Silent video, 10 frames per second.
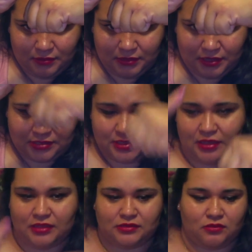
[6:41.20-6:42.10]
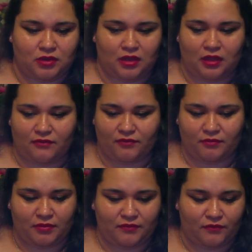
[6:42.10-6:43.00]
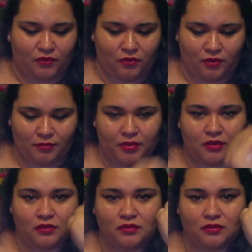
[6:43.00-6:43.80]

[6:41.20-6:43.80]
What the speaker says: Not as sticky as the one I got from before, but